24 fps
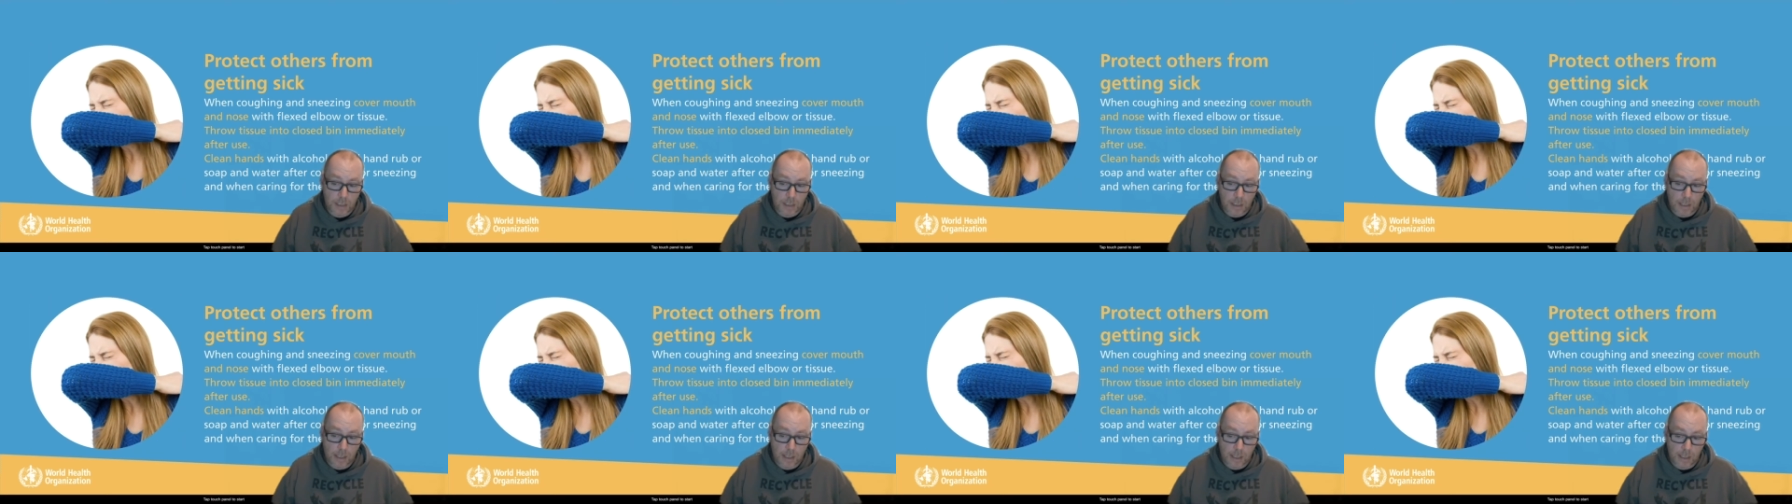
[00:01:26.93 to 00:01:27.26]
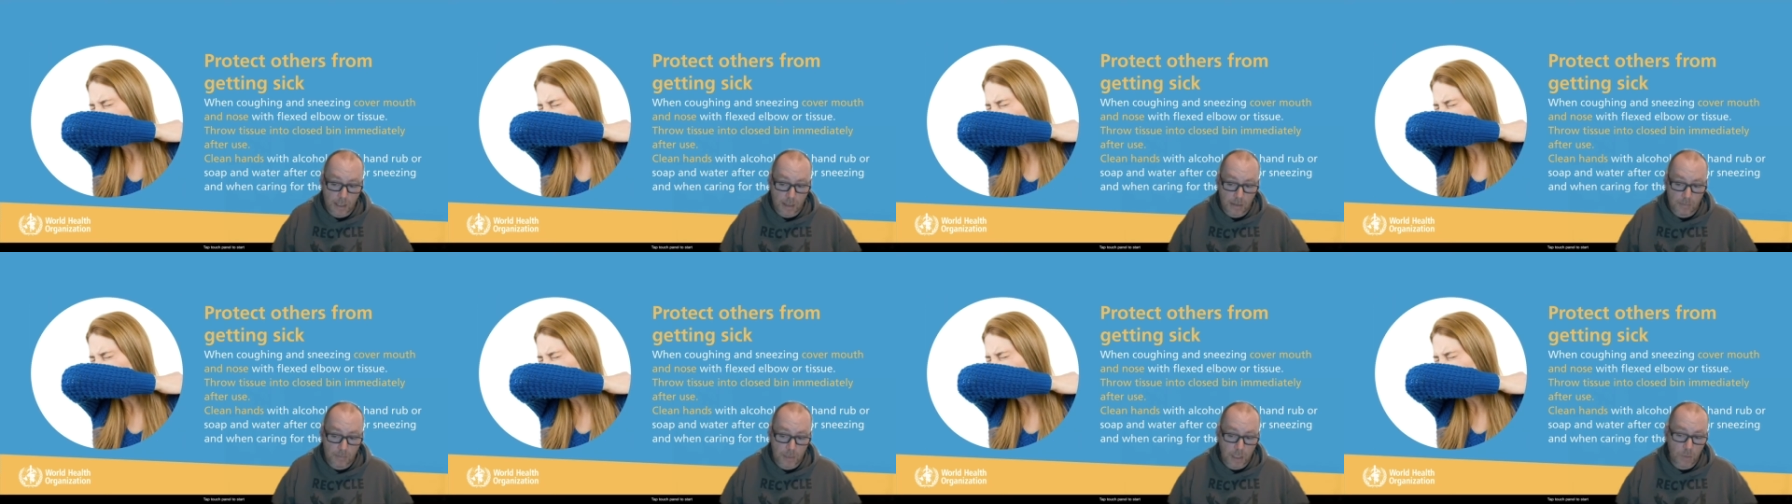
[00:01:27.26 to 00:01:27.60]

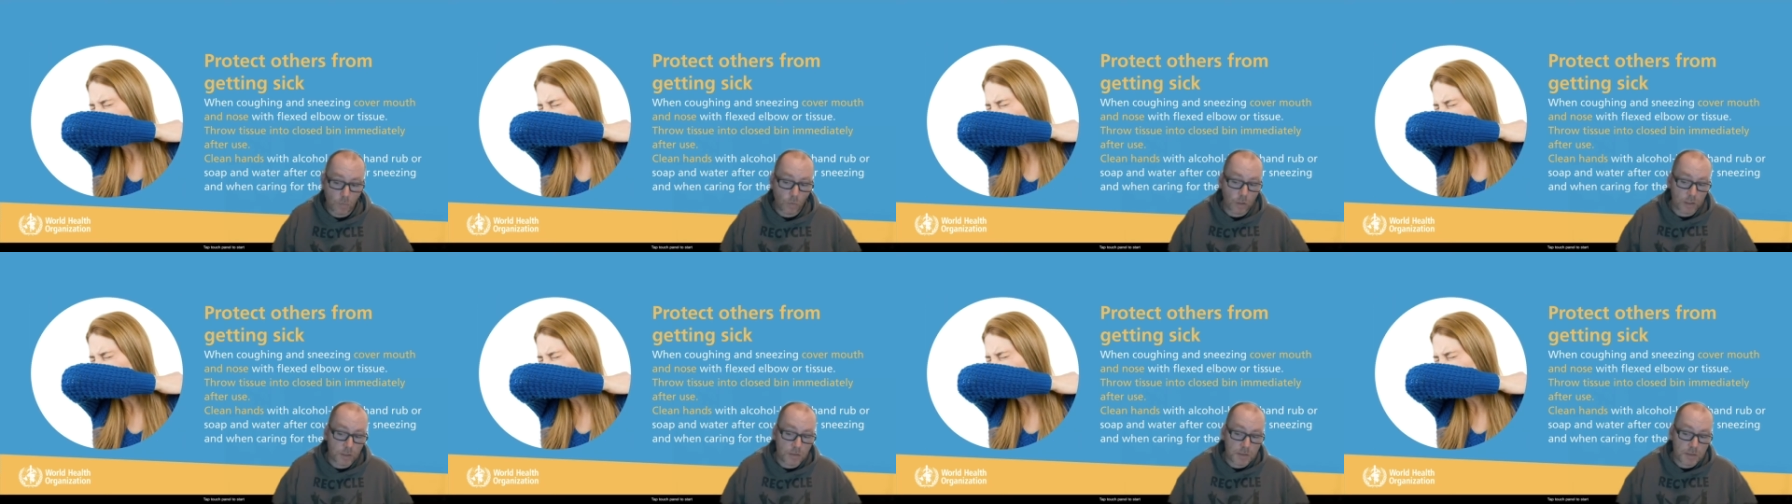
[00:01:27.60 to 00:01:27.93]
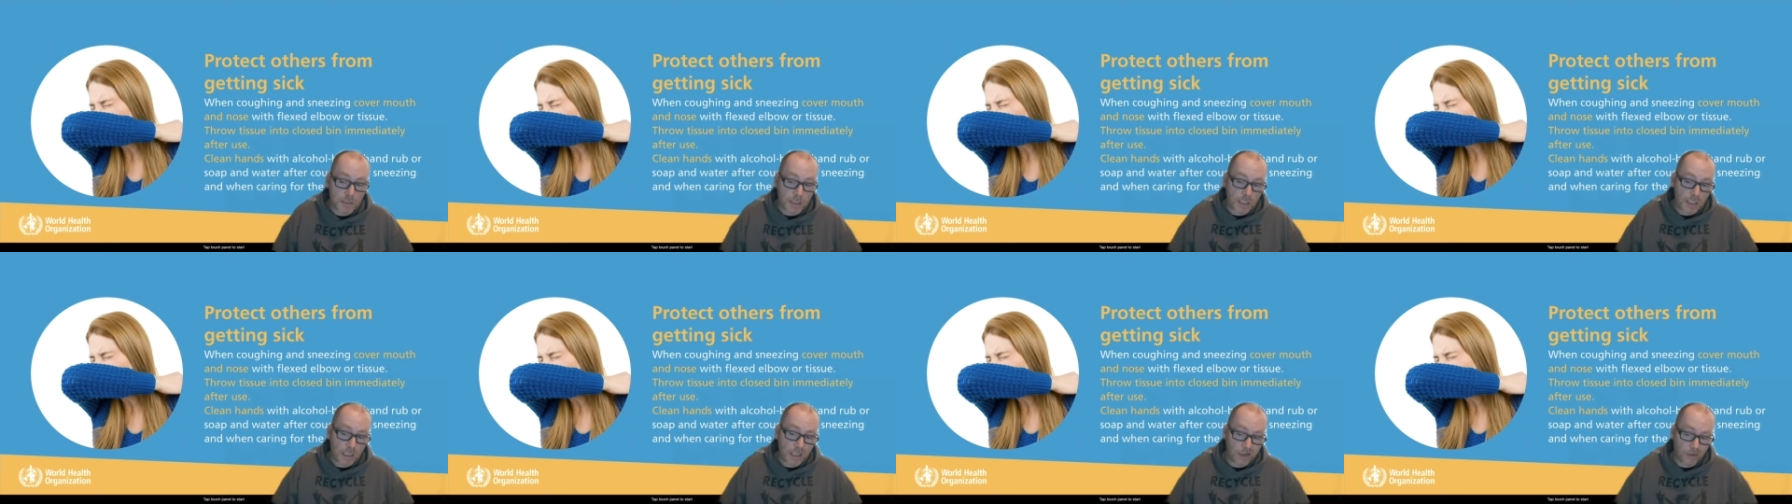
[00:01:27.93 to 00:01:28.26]
and what you
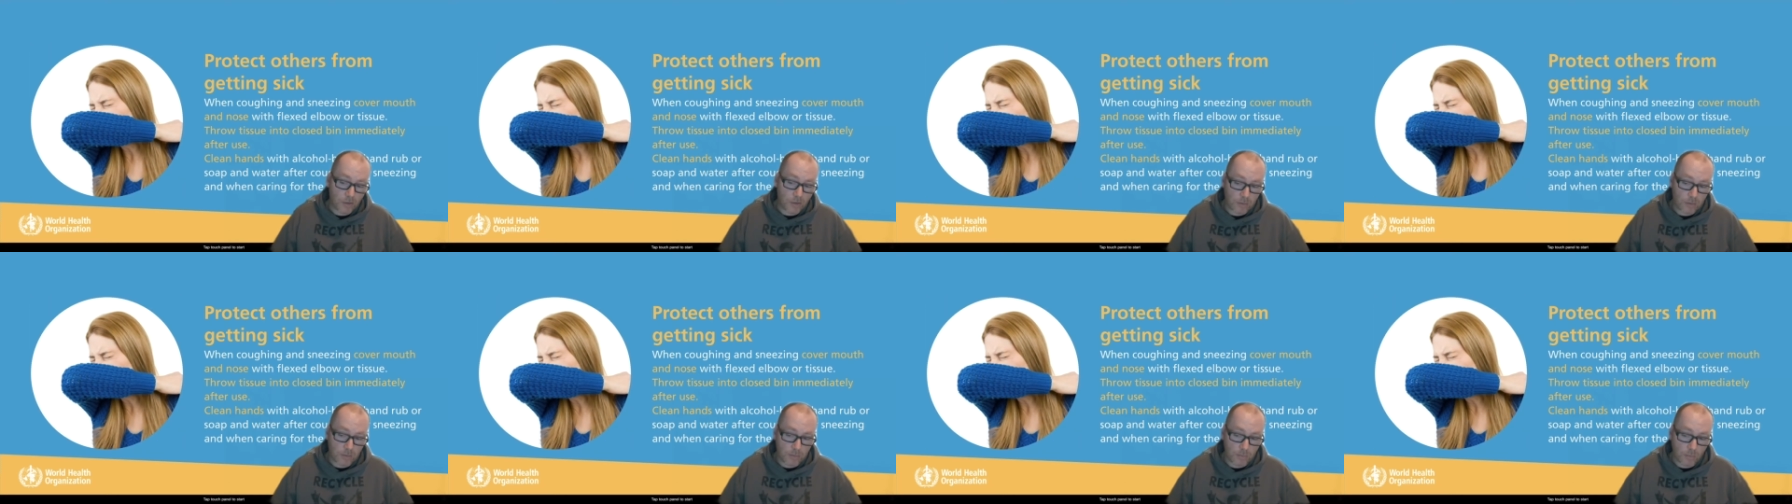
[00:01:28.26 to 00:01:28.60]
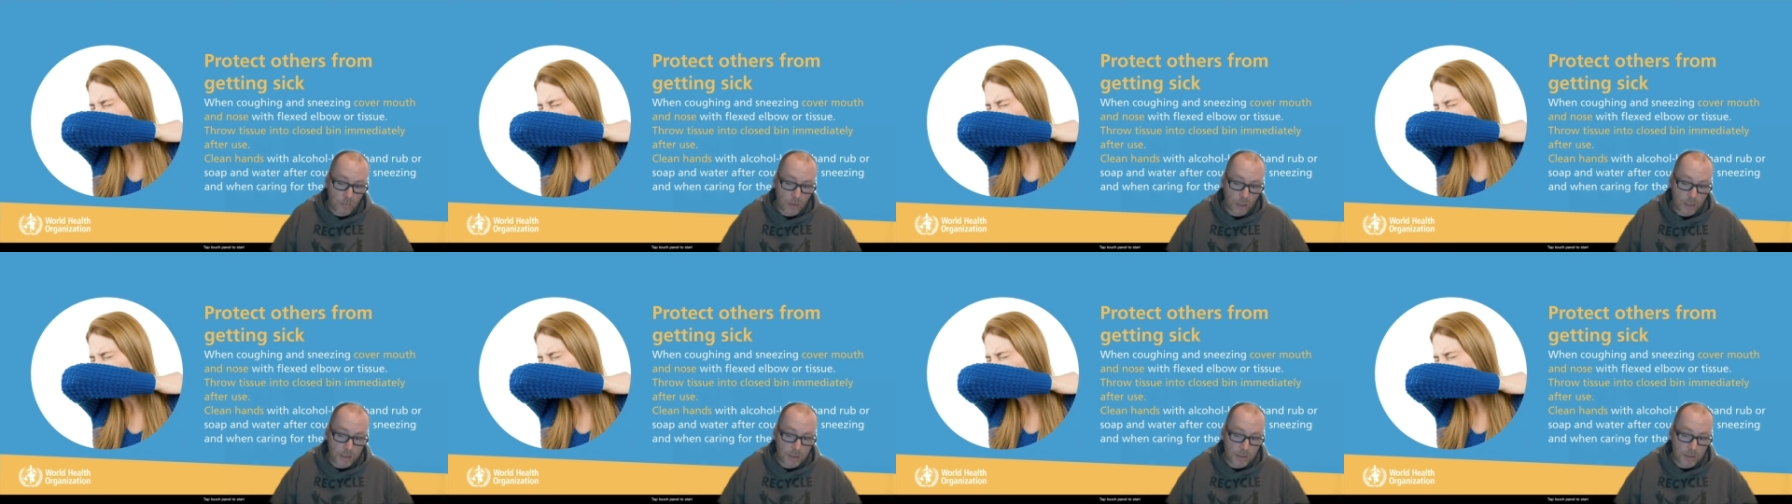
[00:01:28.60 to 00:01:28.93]
see here on
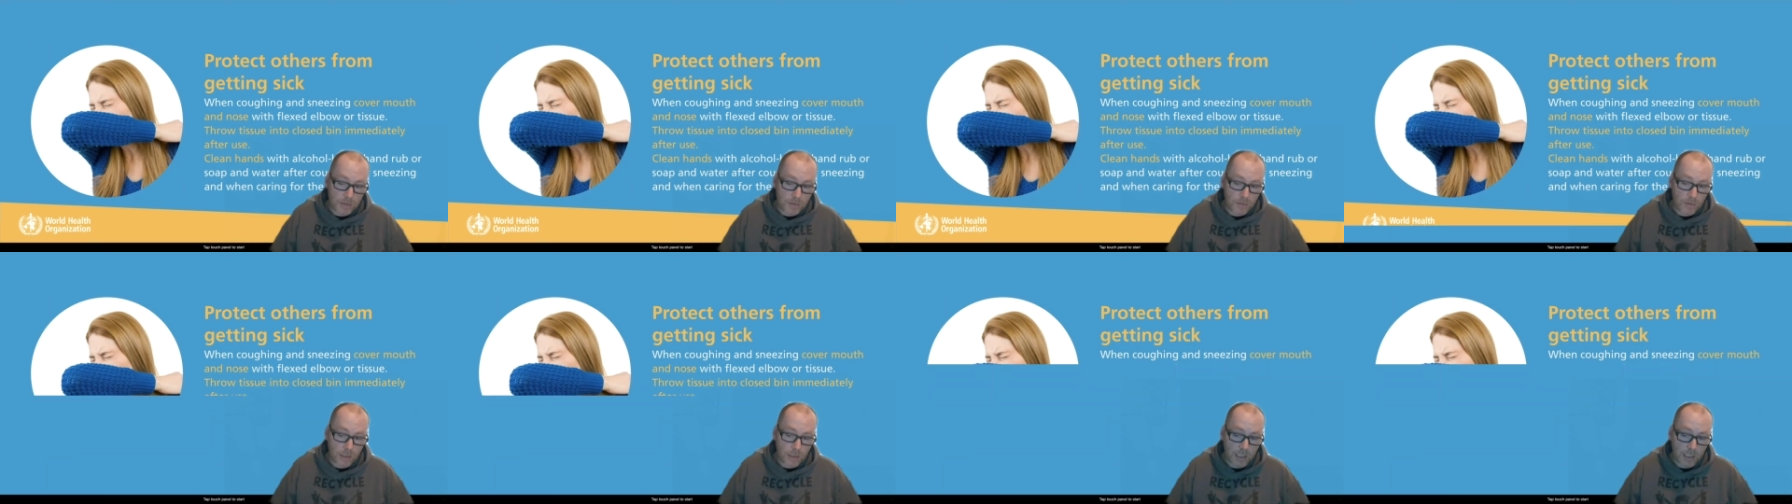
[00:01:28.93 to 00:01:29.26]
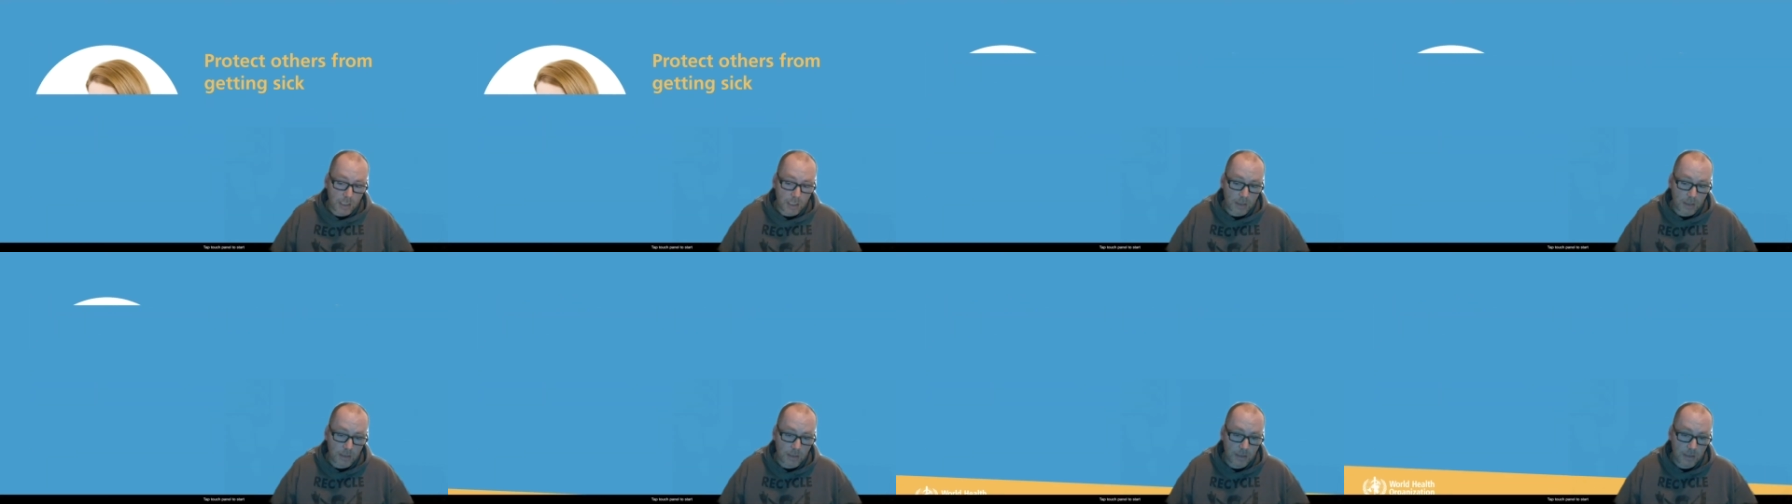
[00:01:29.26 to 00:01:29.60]
my
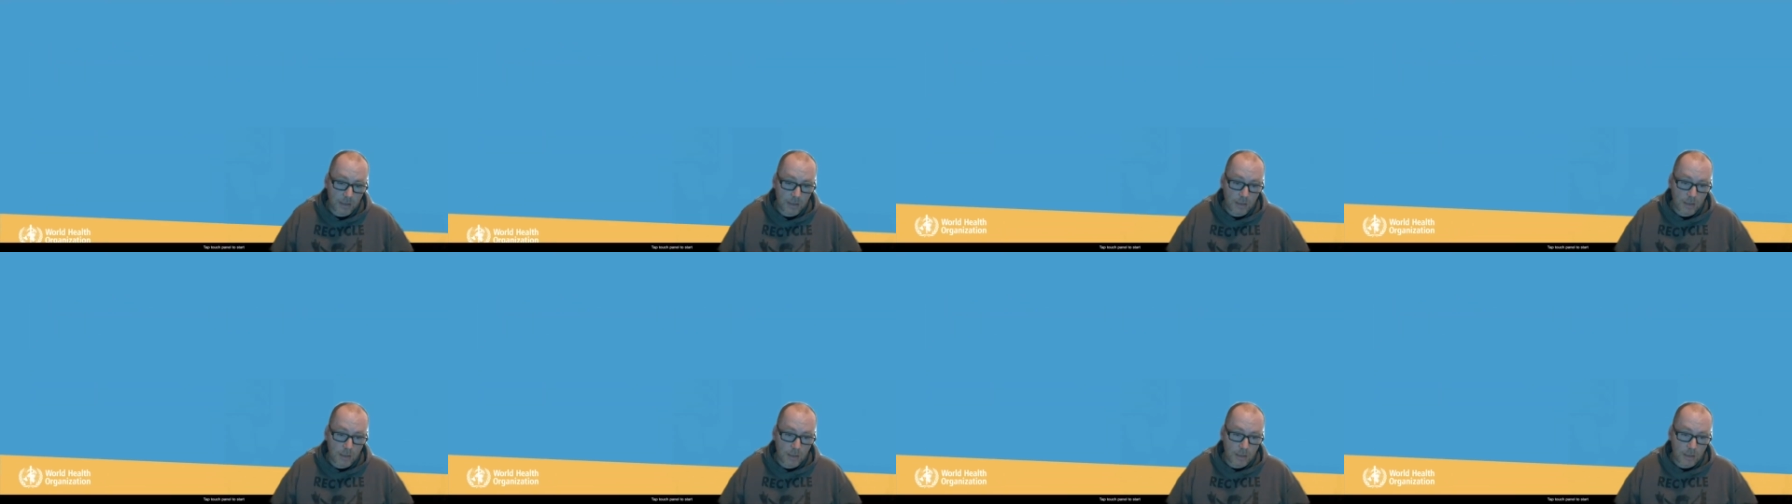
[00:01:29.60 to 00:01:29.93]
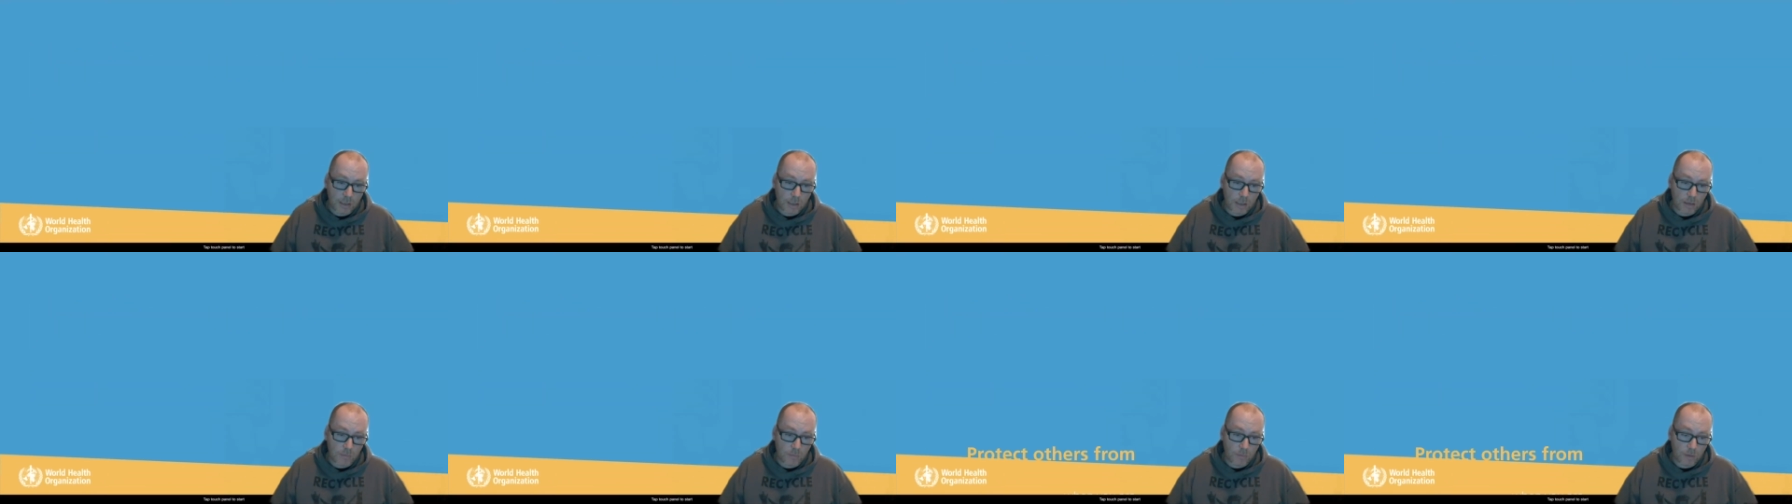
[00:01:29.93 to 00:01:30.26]
screen,
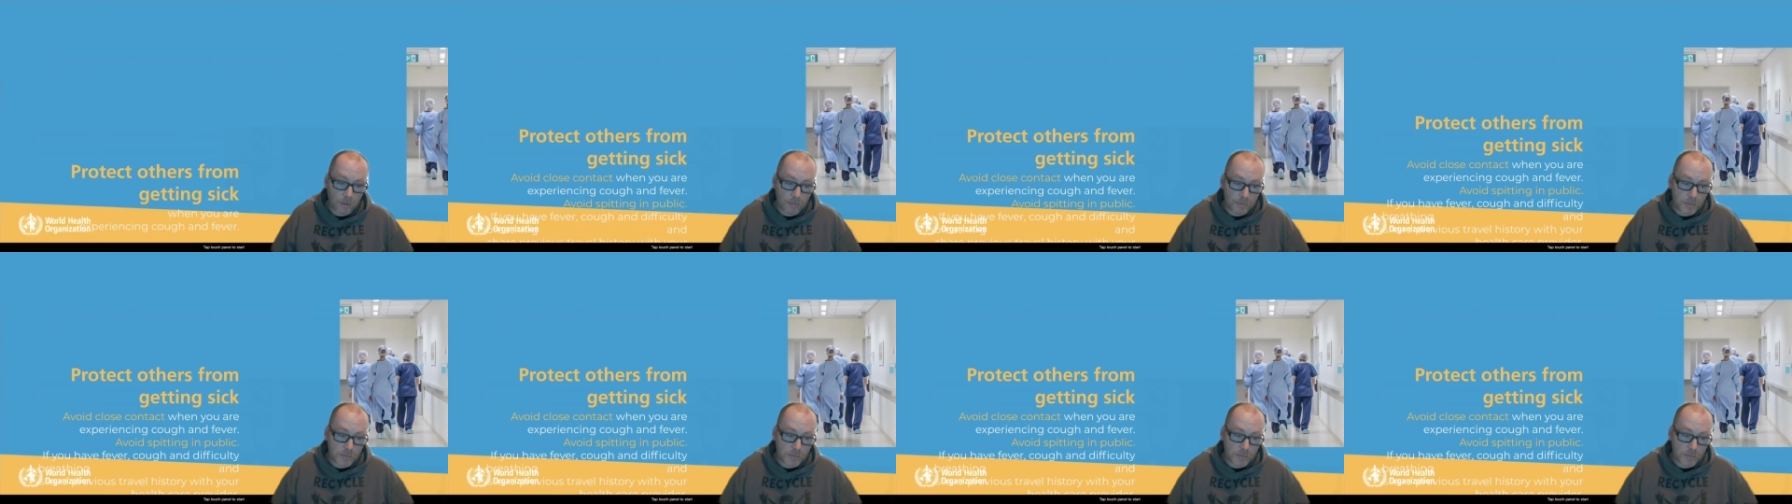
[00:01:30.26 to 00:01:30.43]
what I'm